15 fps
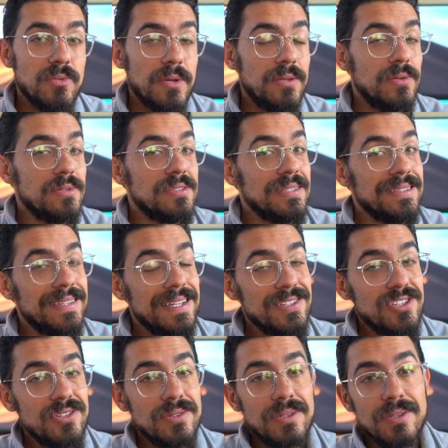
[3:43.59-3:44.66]
Whether it's
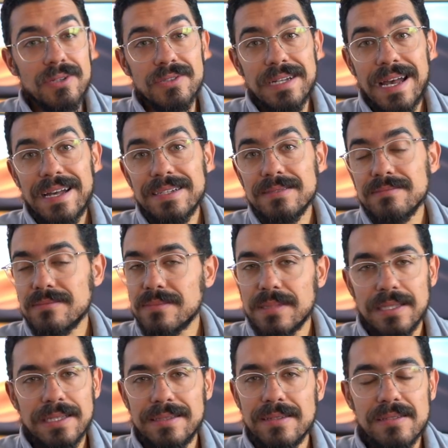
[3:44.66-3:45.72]
intentional or not,
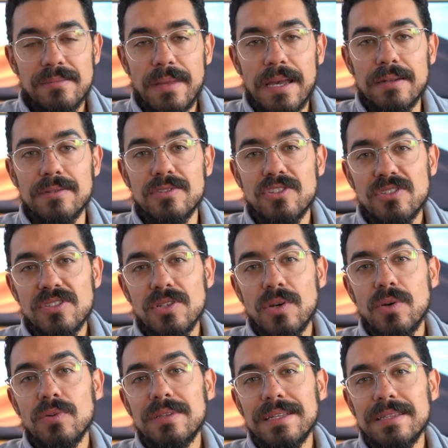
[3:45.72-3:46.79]
it doesn't matter. Just
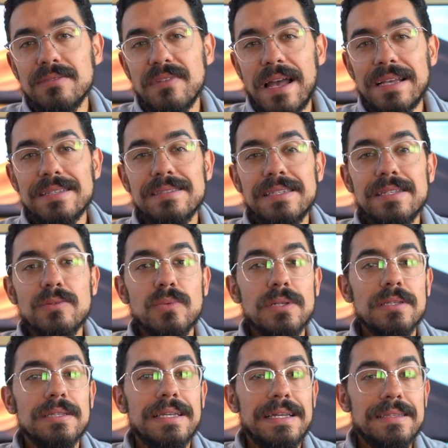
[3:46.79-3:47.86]
know that the vaccine
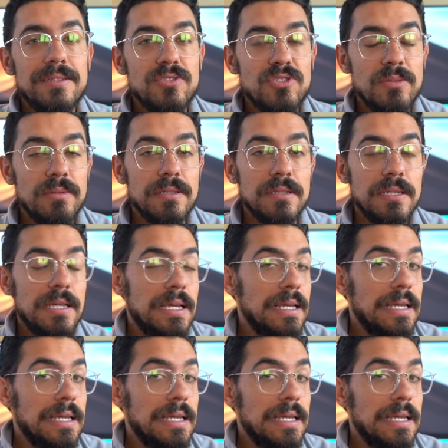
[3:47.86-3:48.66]
will get distributed.